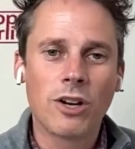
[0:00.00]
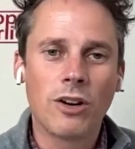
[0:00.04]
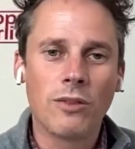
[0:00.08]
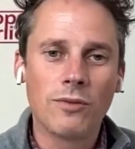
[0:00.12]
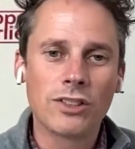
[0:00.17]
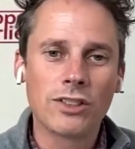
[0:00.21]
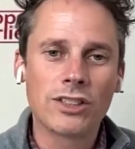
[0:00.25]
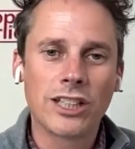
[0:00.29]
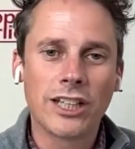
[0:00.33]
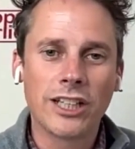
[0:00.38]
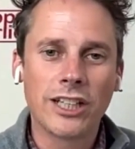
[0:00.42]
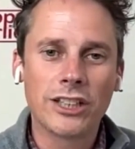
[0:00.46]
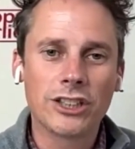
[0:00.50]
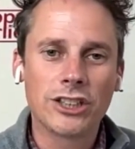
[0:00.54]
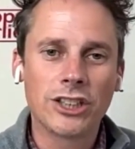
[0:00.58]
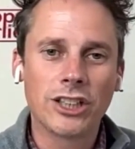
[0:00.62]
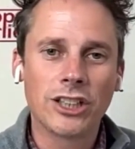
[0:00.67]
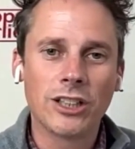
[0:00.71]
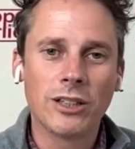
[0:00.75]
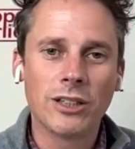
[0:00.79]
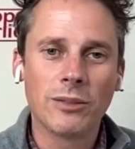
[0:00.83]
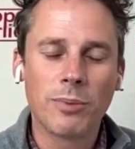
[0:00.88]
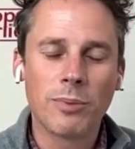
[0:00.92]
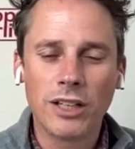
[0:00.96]

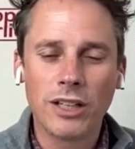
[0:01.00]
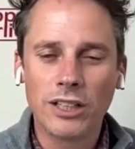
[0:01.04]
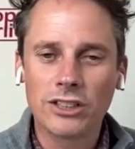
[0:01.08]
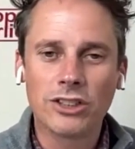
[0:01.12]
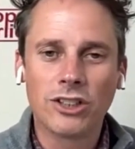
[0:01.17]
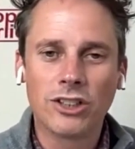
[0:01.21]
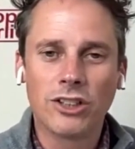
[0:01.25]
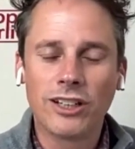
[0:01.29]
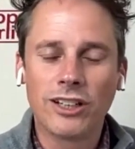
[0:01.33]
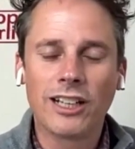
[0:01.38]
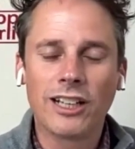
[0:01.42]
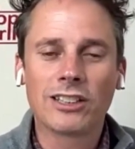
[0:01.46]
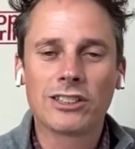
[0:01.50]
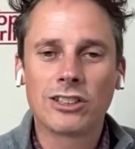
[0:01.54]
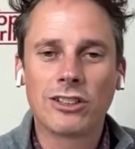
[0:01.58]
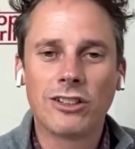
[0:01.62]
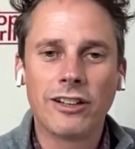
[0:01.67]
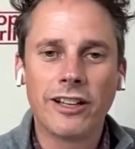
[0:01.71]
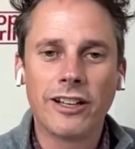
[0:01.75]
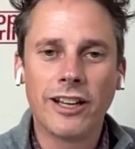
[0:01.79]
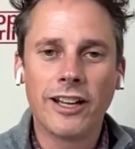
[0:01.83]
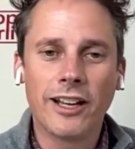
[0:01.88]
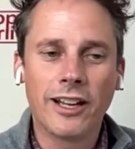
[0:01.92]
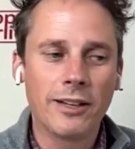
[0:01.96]
conversation, but it's not
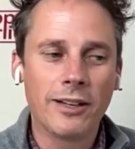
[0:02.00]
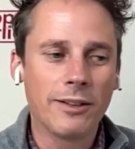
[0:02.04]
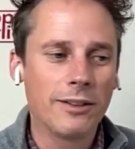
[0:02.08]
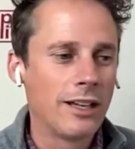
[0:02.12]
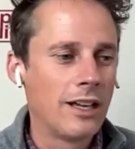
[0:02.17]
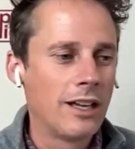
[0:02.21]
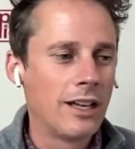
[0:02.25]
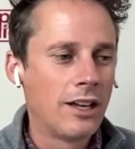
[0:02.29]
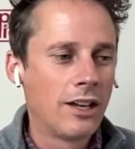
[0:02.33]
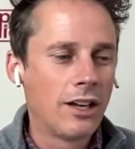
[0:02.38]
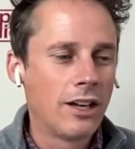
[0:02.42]
necessarily a,